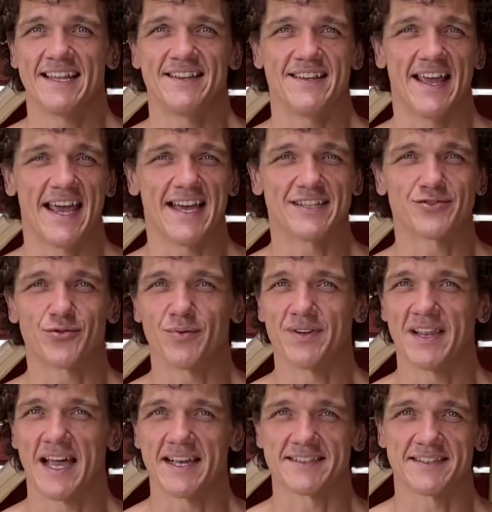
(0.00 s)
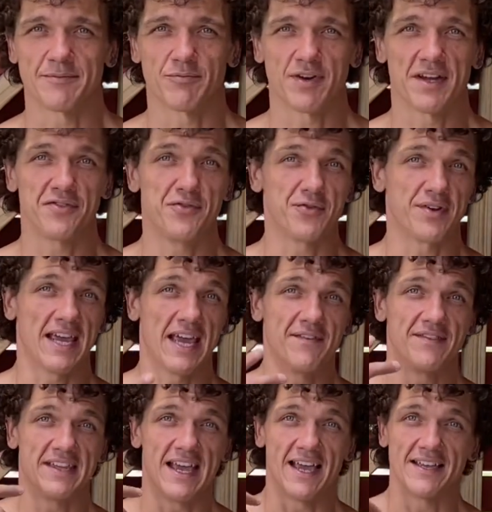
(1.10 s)
natural, relaxing breath. You can have
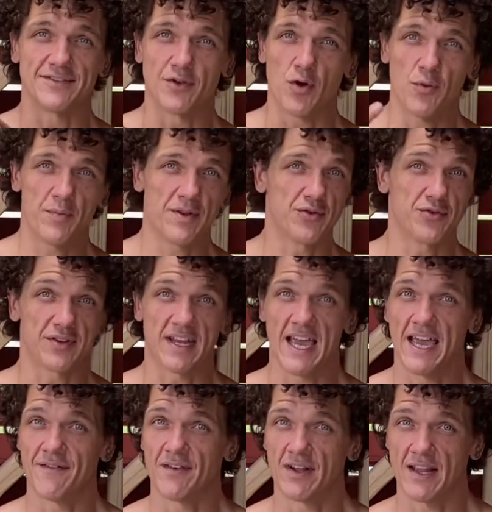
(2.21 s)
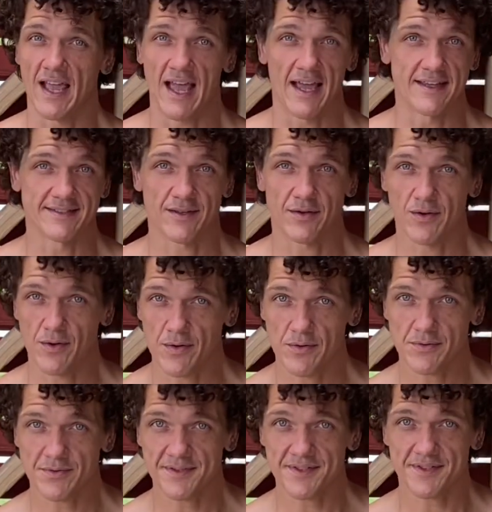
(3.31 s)
the eyes open, you can have the eyes
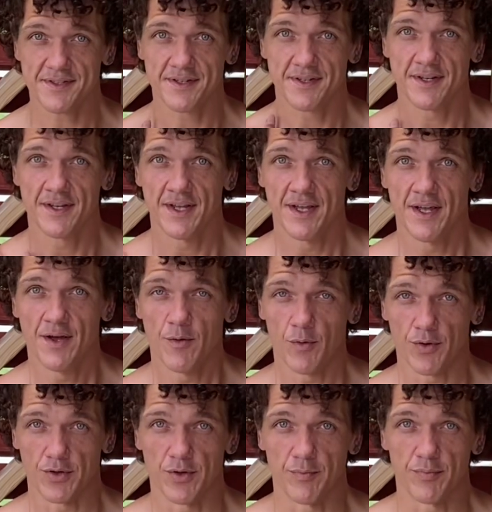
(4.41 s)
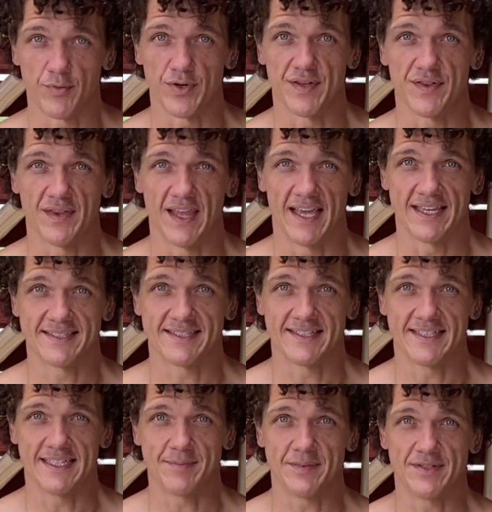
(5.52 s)
closed. We're gonna breathe nice and
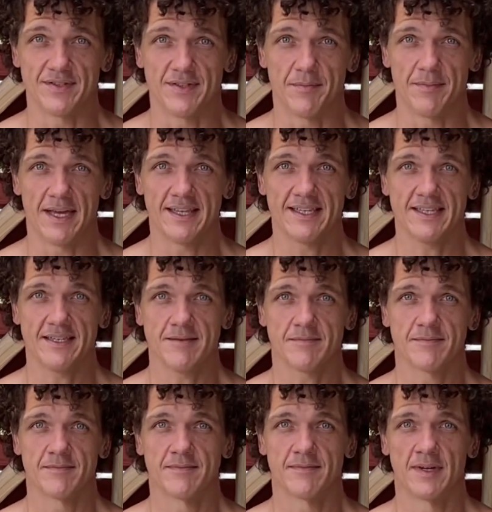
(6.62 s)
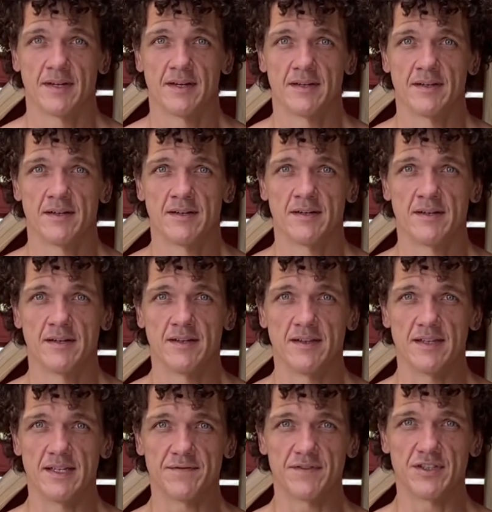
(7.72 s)
deep into the belly,
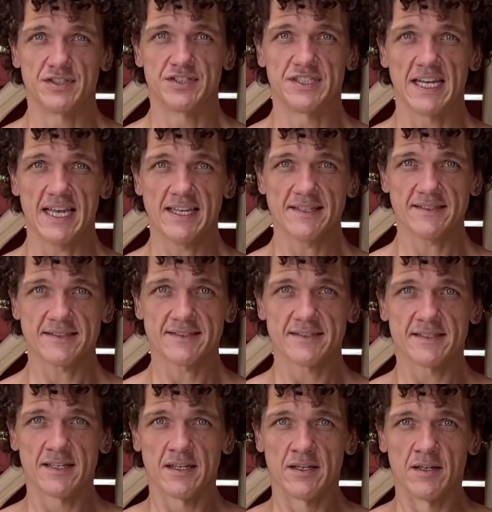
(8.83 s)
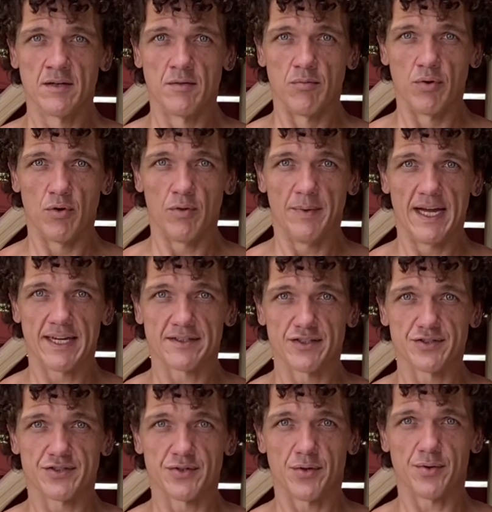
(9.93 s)
lift the chest, pull back the
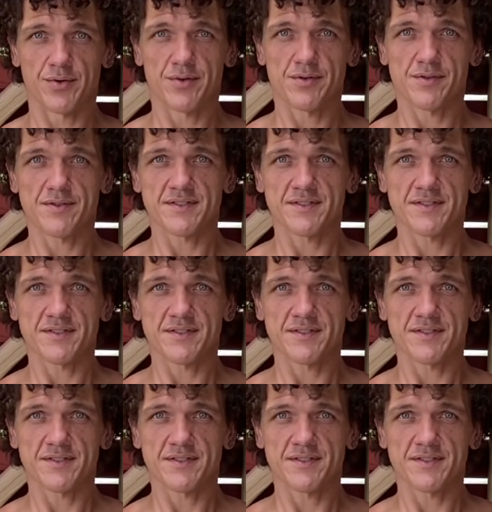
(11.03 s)
shoulders,